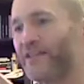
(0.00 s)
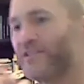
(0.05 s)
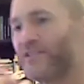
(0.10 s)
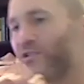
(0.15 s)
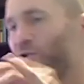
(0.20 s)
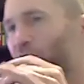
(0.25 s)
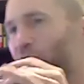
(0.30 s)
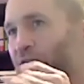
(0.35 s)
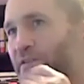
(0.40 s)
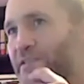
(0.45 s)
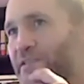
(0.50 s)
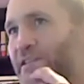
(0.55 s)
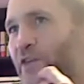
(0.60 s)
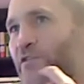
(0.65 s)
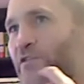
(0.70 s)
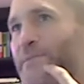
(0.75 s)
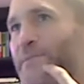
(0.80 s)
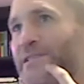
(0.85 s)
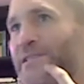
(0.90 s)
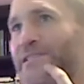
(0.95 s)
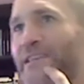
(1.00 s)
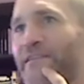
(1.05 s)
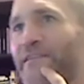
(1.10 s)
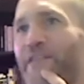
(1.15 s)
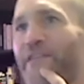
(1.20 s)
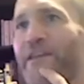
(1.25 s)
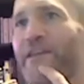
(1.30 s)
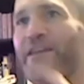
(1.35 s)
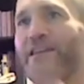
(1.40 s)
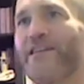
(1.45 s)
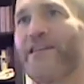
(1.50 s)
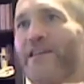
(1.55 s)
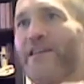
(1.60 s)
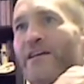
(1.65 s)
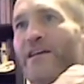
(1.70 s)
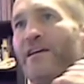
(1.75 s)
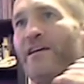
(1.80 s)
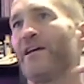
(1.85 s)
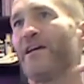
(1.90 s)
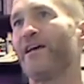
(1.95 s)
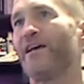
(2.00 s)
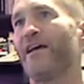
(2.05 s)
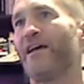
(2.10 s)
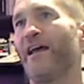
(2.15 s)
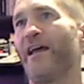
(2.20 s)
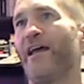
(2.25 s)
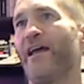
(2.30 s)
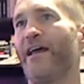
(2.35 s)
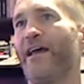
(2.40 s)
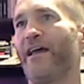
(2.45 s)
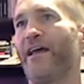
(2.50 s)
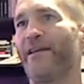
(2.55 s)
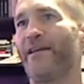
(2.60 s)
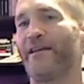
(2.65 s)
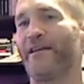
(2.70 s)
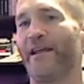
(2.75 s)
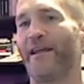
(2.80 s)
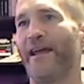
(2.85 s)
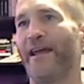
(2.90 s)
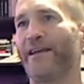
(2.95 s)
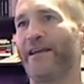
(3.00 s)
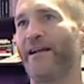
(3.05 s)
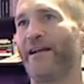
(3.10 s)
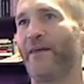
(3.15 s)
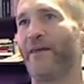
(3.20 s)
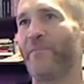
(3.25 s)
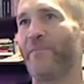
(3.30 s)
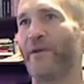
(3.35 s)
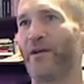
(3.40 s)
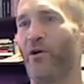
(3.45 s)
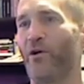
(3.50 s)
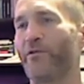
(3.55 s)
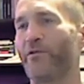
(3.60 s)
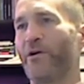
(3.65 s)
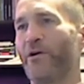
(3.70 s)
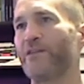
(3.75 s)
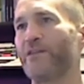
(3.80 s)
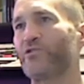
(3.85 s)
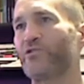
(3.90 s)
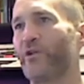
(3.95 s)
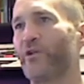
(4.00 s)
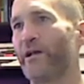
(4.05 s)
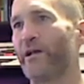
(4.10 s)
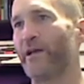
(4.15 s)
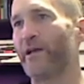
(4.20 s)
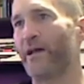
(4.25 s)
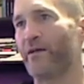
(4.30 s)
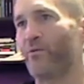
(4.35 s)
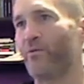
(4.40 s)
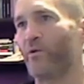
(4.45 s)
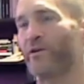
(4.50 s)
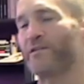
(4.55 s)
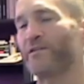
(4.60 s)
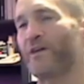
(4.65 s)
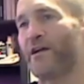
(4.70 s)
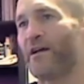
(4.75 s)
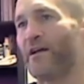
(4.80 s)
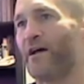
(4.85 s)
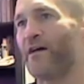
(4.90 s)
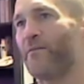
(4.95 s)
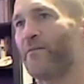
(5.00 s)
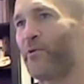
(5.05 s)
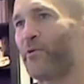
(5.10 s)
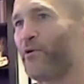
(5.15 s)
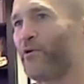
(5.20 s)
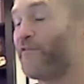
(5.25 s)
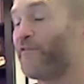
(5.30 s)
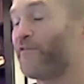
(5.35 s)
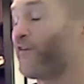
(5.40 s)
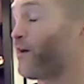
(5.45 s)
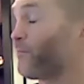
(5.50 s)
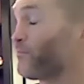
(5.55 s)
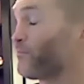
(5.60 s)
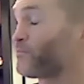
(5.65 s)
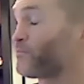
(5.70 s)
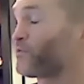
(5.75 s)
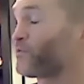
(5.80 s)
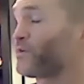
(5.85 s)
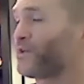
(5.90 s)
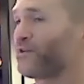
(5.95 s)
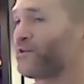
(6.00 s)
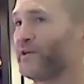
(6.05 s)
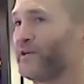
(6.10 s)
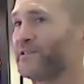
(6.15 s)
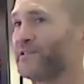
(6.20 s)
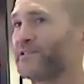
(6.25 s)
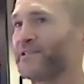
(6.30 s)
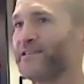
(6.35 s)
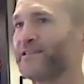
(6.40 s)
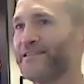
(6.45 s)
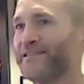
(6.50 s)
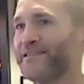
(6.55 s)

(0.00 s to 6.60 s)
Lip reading: tour of the South Pacific and ended up in Northern Australia and worked on a pearl farm. Pretty crazy.